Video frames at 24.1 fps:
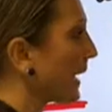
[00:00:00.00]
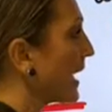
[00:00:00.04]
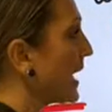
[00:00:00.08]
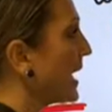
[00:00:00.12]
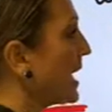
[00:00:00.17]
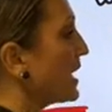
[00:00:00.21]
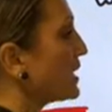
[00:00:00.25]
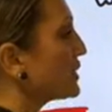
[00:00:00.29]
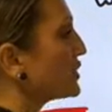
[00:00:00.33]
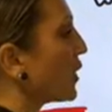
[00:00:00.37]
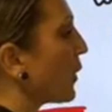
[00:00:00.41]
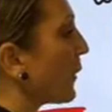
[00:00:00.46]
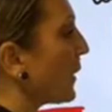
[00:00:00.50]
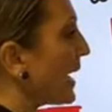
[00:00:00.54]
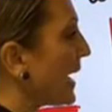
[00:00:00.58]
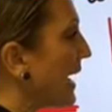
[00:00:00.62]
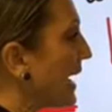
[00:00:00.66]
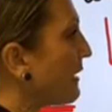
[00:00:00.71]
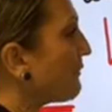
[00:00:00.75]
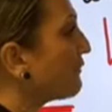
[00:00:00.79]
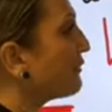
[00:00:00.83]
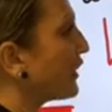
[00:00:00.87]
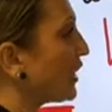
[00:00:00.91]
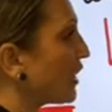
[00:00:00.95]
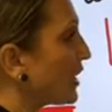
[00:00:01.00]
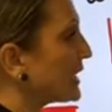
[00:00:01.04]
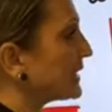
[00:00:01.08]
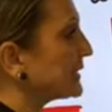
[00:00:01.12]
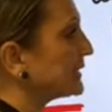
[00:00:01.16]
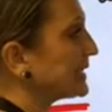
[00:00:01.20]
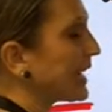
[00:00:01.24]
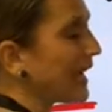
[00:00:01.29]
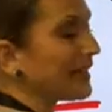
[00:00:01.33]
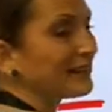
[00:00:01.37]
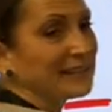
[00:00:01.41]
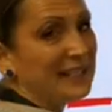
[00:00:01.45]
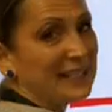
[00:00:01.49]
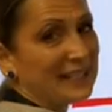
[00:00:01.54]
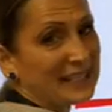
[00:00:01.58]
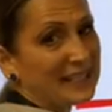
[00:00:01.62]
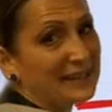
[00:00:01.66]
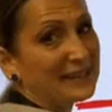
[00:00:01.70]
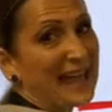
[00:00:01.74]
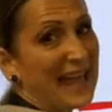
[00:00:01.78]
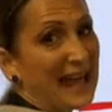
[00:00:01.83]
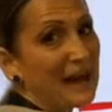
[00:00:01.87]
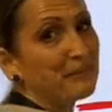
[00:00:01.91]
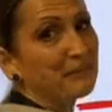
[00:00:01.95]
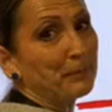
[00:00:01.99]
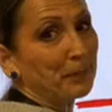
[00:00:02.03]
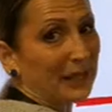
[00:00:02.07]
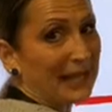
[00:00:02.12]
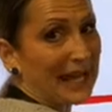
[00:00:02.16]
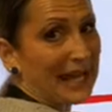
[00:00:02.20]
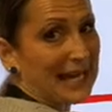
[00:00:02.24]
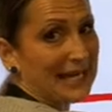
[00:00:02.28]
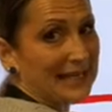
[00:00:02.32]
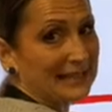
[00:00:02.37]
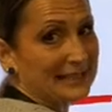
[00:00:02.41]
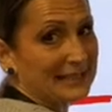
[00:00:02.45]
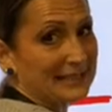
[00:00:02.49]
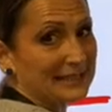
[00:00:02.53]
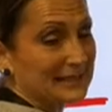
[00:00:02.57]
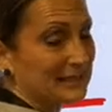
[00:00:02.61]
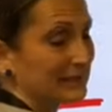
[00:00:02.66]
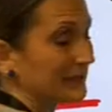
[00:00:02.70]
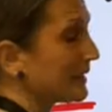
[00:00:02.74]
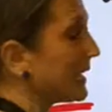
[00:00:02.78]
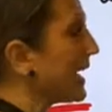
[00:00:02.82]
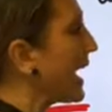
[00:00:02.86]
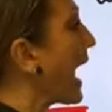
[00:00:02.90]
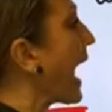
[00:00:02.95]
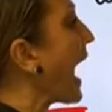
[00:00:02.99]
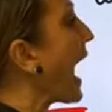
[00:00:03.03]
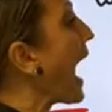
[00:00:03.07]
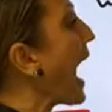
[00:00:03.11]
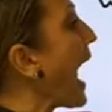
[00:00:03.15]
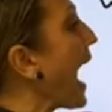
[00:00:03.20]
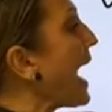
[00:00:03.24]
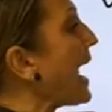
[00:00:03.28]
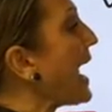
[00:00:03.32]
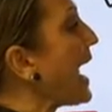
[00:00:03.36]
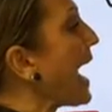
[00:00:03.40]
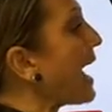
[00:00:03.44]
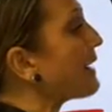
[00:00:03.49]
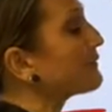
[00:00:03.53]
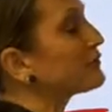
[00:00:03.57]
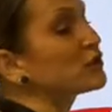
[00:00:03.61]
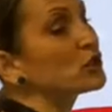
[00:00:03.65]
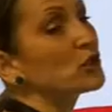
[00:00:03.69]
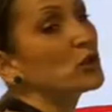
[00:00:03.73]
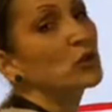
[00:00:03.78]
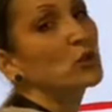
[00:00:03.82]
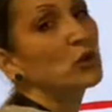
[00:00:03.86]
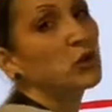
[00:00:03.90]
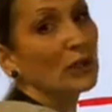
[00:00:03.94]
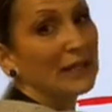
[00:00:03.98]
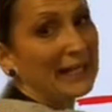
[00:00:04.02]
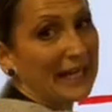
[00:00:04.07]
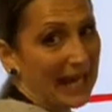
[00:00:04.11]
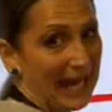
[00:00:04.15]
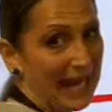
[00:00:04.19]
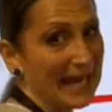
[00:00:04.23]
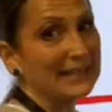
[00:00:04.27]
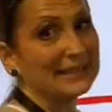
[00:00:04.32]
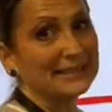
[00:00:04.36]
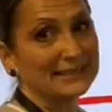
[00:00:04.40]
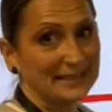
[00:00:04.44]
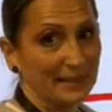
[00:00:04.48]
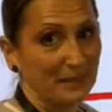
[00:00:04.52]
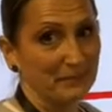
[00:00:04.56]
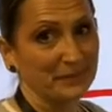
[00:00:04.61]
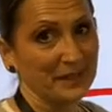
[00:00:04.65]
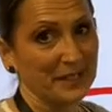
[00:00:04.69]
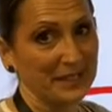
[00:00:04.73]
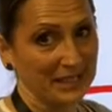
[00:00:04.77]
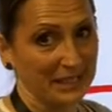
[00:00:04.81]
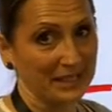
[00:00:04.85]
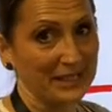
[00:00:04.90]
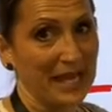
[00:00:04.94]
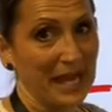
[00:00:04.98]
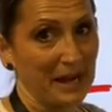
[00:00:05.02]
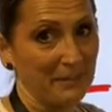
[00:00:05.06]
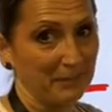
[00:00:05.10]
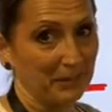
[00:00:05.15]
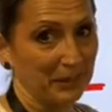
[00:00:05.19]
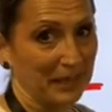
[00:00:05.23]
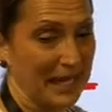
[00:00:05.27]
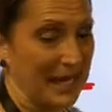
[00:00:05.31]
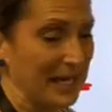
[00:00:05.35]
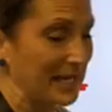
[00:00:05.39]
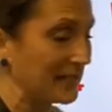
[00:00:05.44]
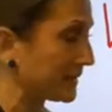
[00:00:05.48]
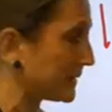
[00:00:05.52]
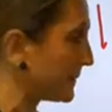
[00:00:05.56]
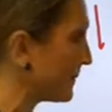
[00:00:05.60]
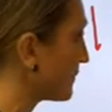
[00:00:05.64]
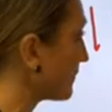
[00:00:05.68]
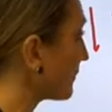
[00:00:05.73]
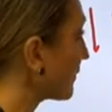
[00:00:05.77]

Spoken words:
So if there is nothing in that place, I have to create something in that place.